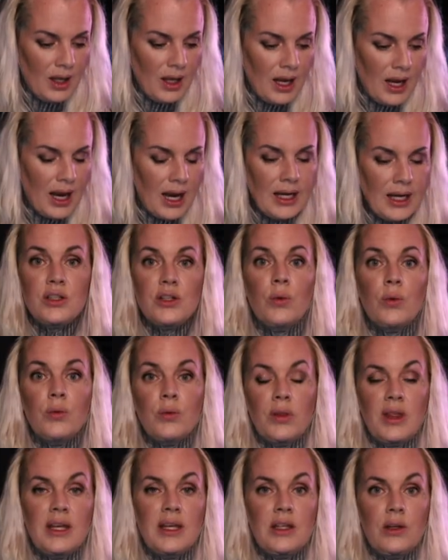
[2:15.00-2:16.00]
I
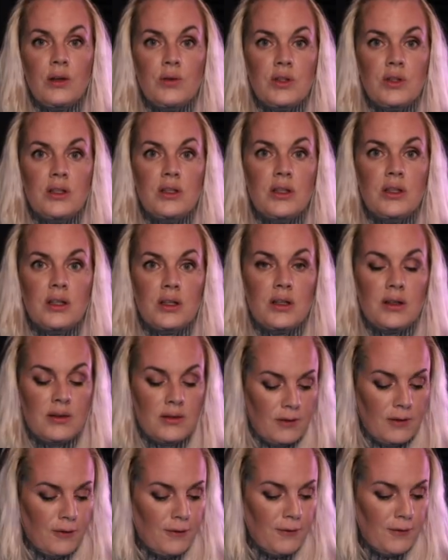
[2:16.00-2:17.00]
don't think you should
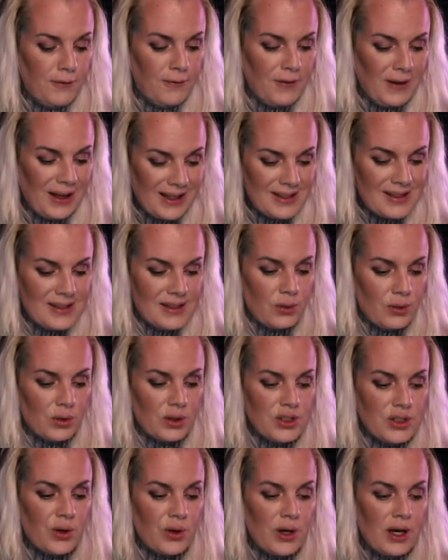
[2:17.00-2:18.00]
fix or
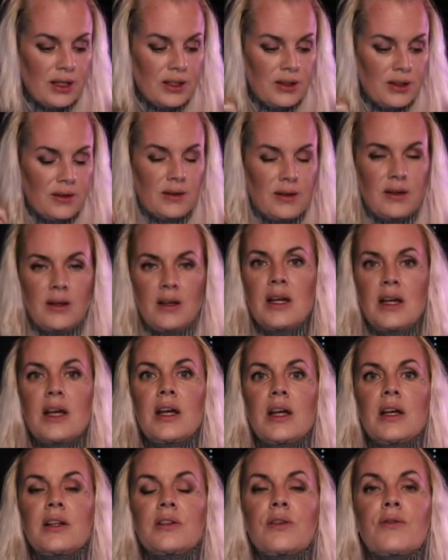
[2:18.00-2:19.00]
try to
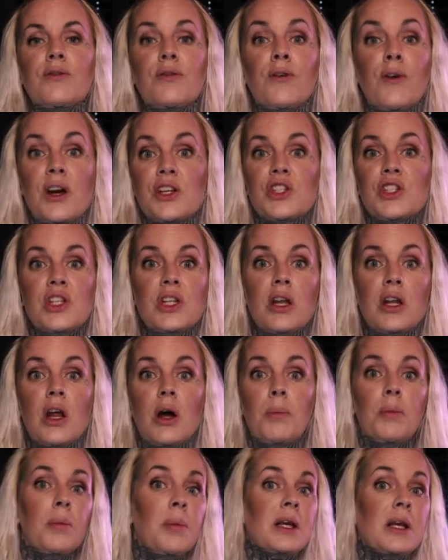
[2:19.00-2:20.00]
freshen it
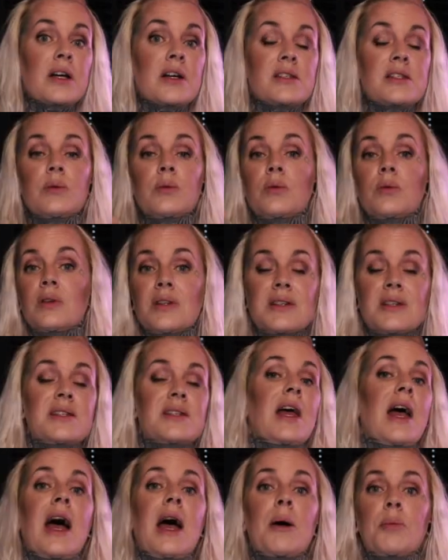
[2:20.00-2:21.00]
up, because it will
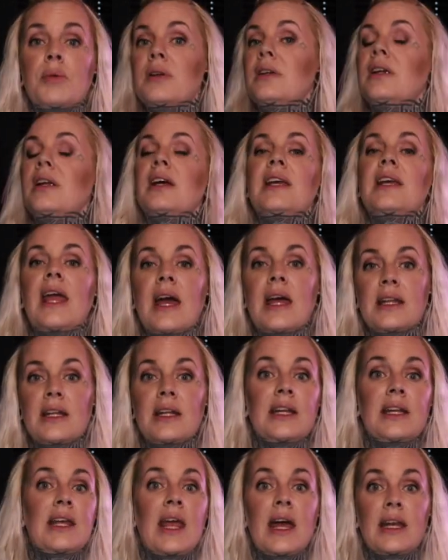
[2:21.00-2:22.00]
happen again and
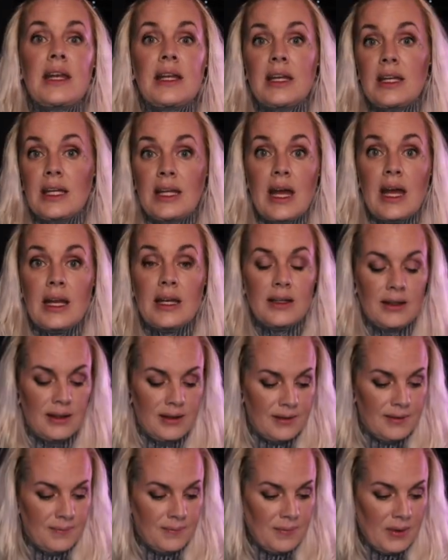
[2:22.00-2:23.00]
again and again
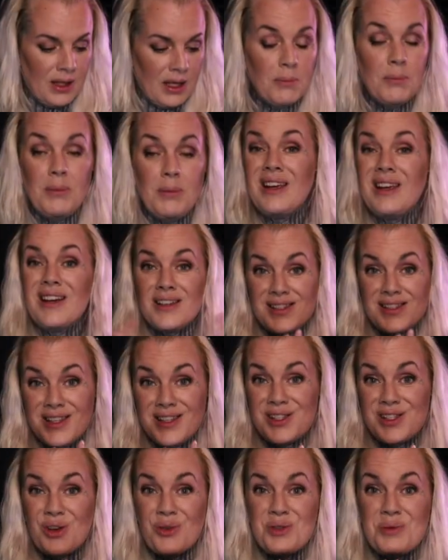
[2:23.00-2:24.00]
because it's
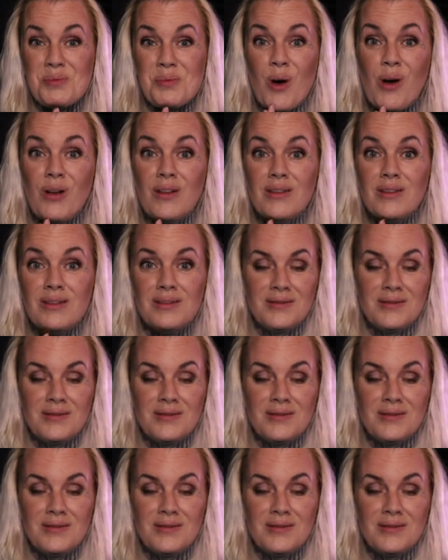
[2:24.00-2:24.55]
so small.